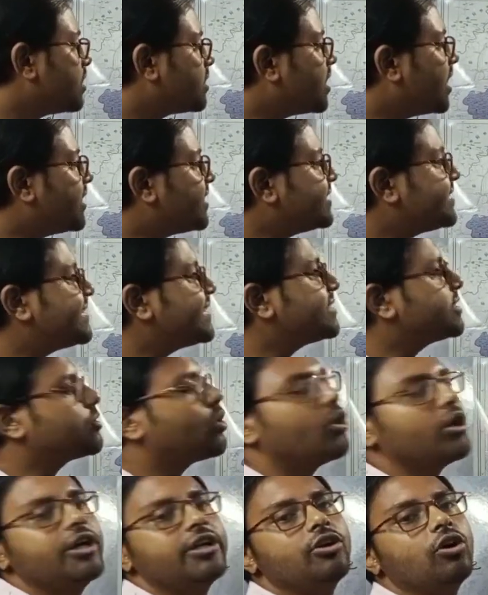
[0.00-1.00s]
36
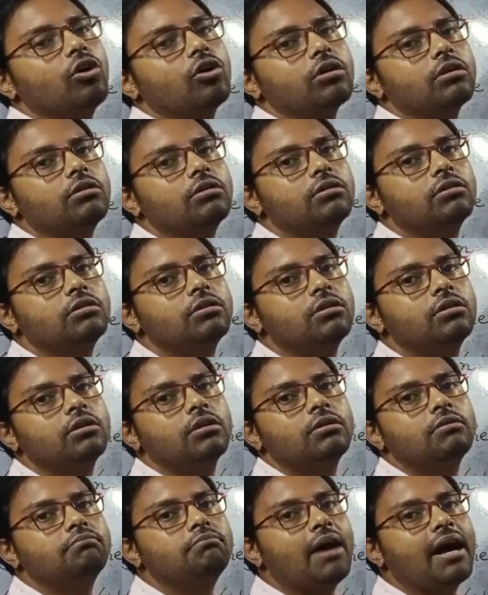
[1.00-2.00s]
corridor,
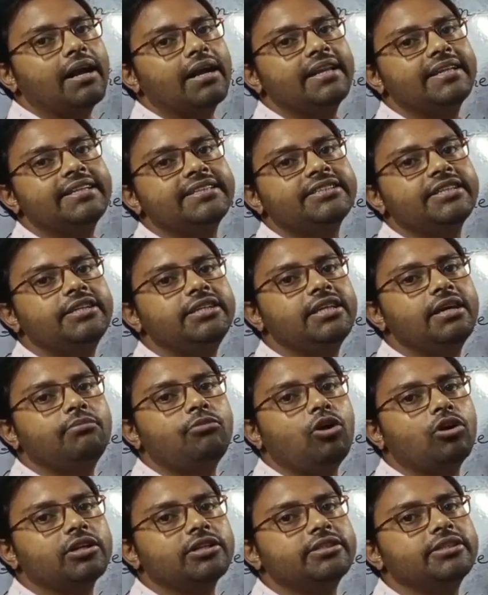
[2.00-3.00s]
Bangladesh India
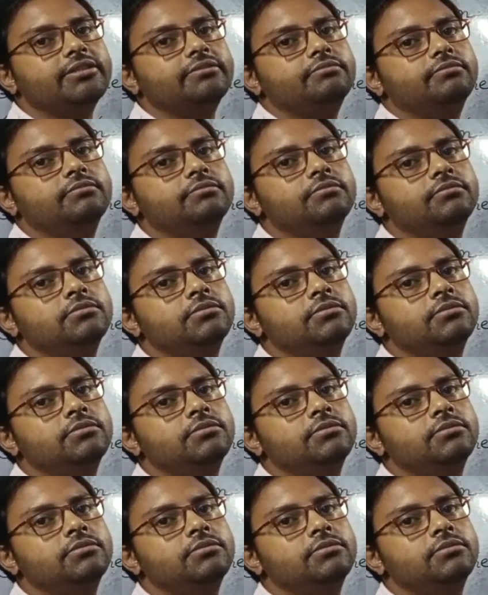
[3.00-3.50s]
border name.